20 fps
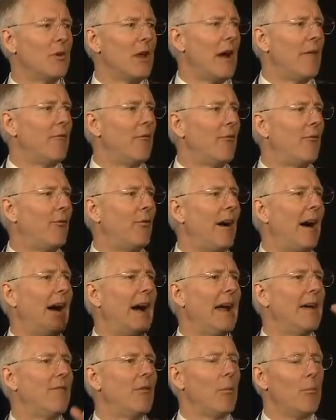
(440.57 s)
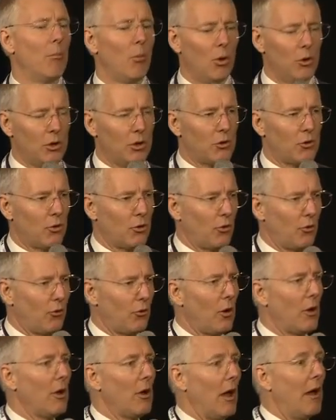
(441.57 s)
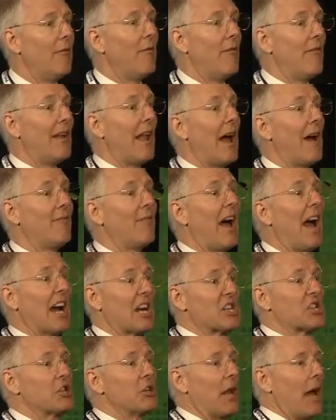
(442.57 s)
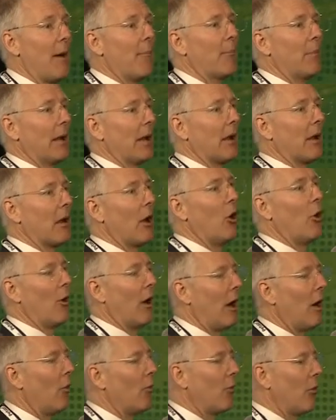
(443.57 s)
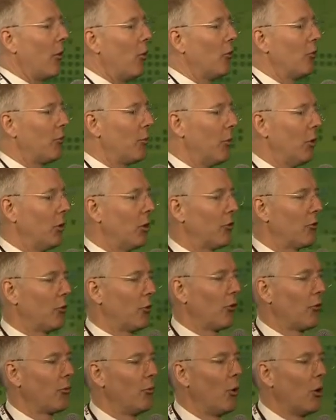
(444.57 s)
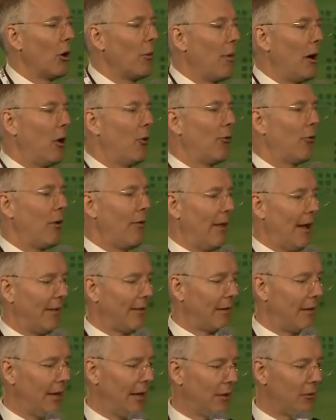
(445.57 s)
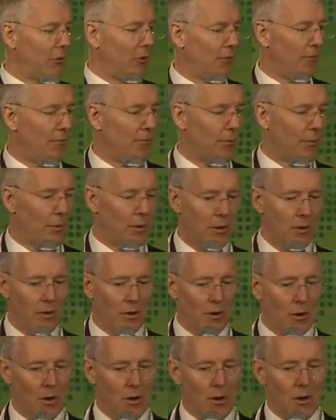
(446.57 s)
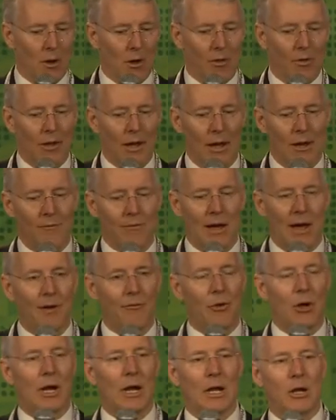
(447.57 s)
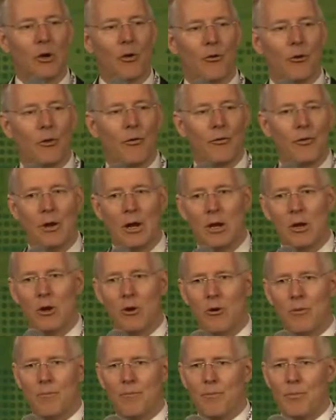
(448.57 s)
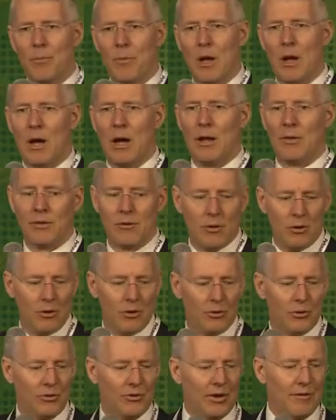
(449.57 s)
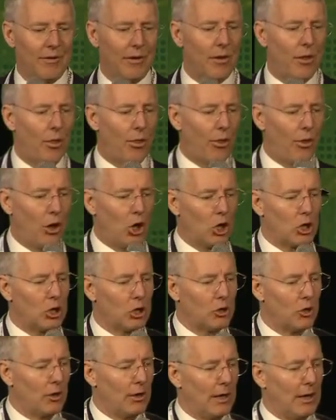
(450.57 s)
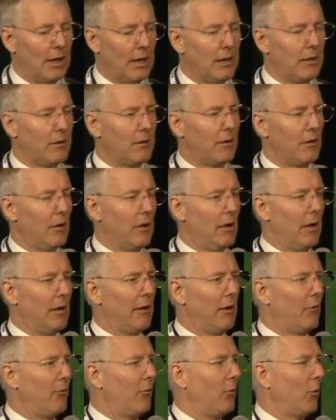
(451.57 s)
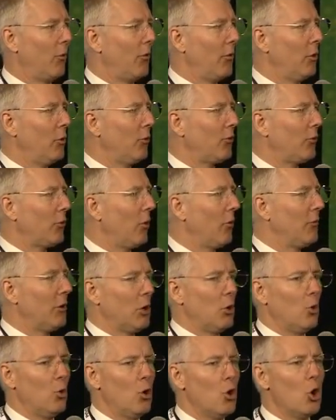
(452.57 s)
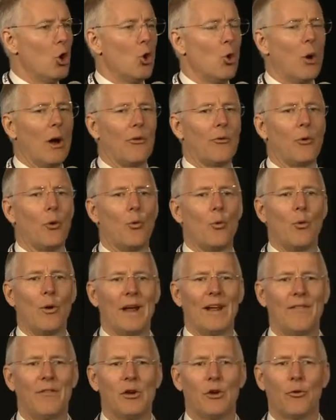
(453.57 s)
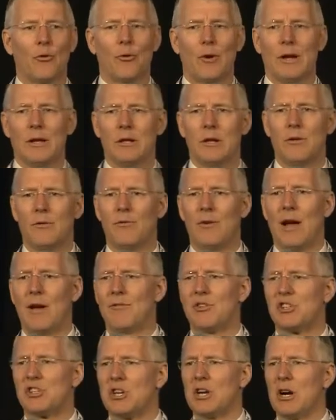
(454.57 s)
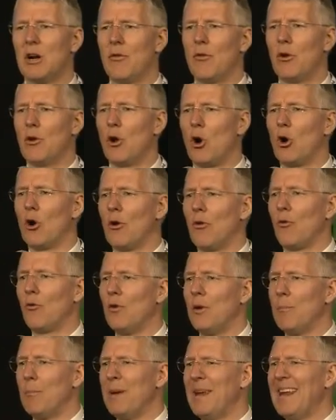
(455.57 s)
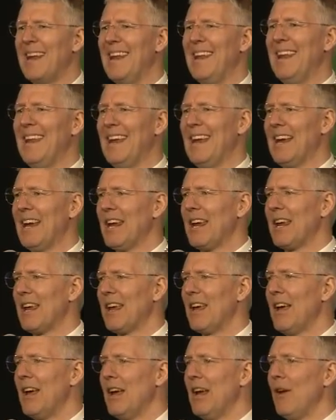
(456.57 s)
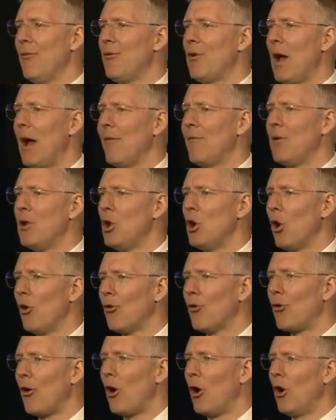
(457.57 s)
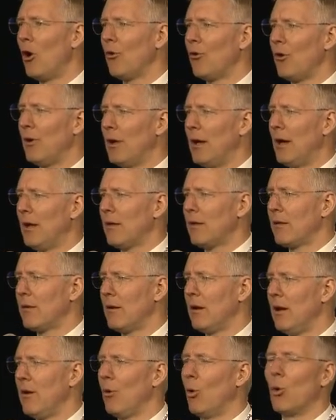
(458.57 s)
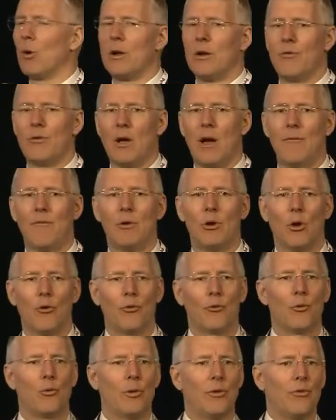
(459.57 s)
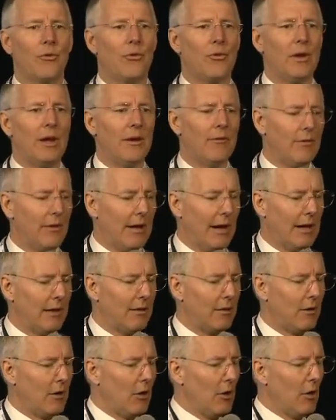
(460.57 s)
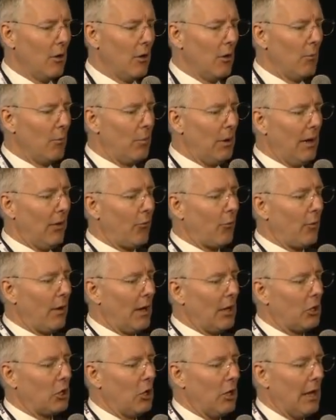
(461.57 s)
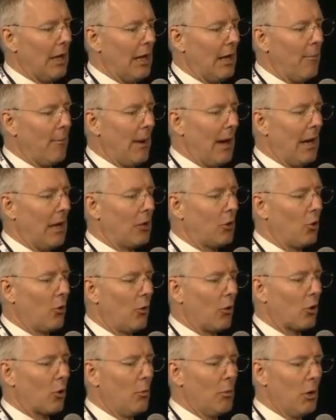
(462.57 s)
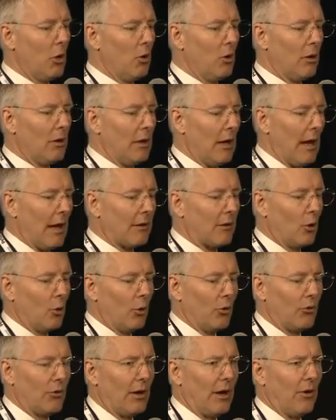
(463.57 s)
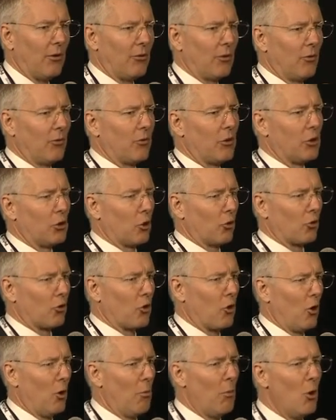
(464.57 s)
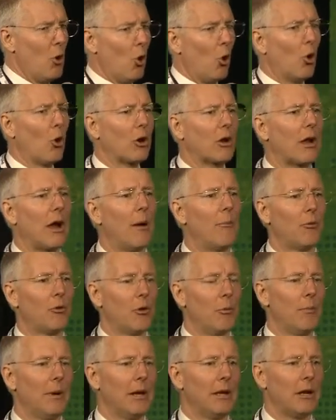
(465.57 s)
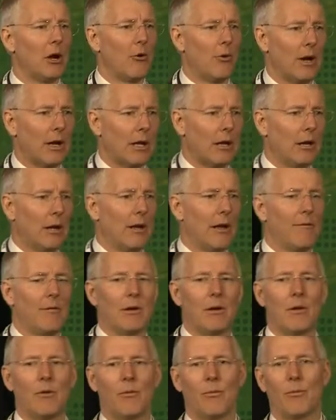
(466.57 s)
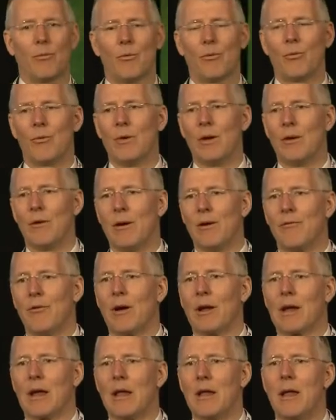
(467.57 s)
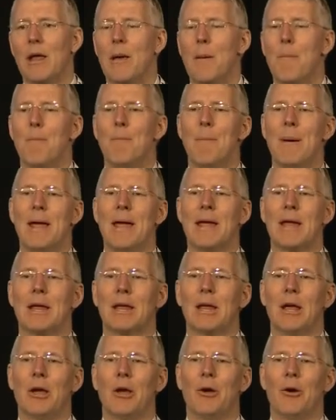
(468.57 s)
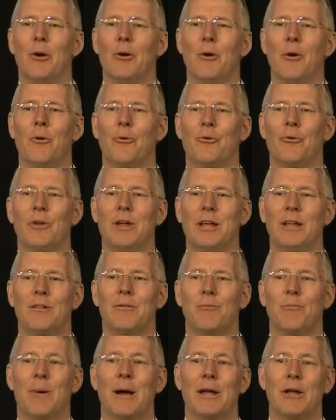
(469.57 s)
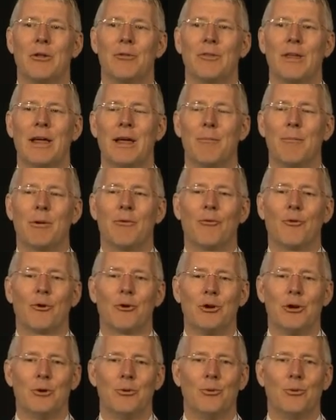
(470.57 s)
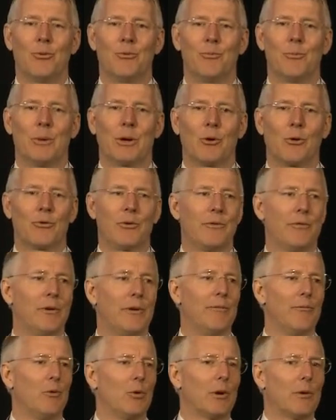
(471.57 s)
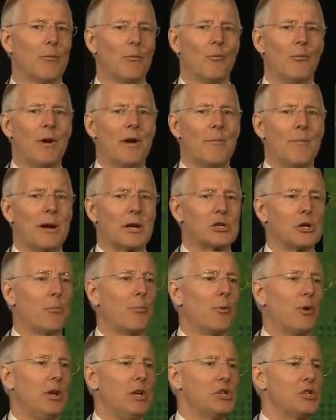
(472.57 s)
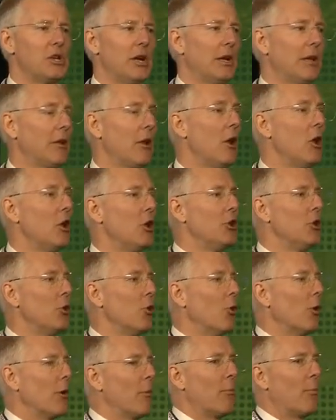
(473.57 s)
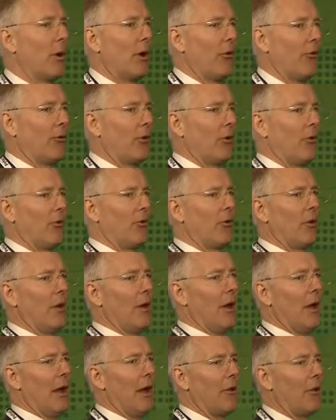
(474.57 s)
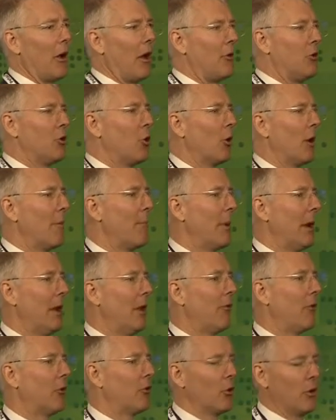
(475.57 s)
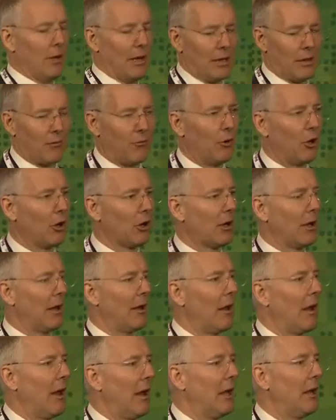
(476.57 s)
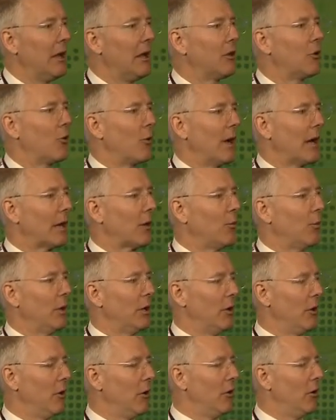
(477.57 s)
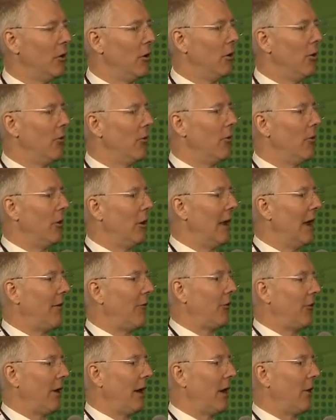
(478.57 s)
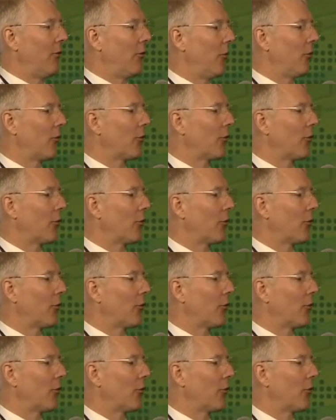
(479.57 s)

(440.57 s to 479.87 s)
have 5 monitors, and we will have action happening around those monitors. More about that later. Then we have the industry dinner at 7:30 tonight. And for those of you who have registered, we have shared an RSVP link. If you have not answered that, or if you have not received that, please write an email to the community@osisoft.com or come to me directly, and I will see if I can make a seat by the table for you, because we would very much appreciate your presence and your ability to network and interact with the life sciences